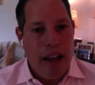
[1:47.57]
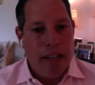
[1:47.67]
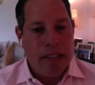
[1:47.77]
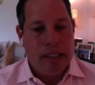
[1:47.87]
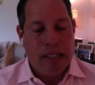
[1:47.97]

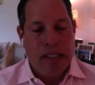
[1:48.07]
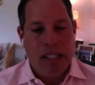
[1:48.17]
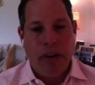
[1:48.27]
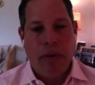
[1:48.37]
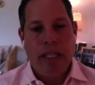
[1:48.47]
This is a
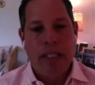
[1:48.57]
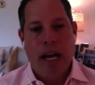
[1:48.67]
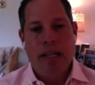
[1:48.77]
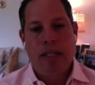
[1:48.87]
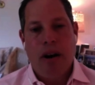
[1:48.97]
series I
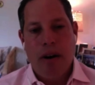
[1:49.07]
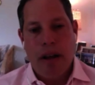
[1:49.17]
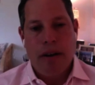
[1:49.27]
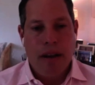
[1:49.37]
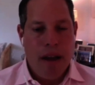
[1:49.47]

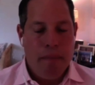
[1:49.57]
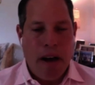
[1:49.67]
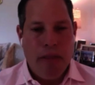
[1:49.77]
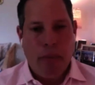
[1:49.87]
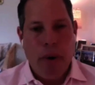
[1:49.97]
started
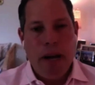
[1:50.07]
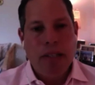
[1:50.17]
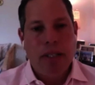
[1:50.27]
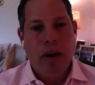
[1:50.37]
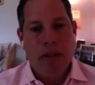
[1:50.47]
about 3
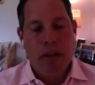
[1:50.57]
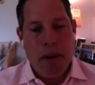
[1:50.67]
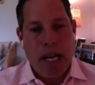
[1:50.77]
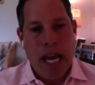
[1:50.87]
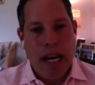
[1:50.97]
months ago at the
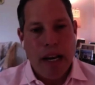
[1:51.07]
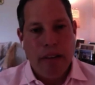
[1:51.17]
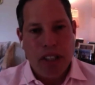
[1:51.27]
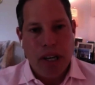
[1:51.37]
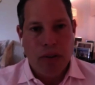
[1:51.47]
beginning of
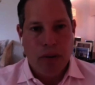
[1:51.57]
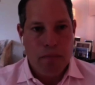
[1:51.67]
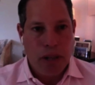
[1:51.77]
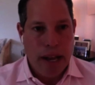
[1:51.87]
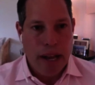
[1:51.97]
Shelter in
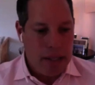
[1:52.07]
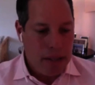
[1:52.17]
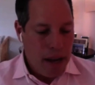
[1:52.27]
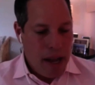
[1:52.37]
Place.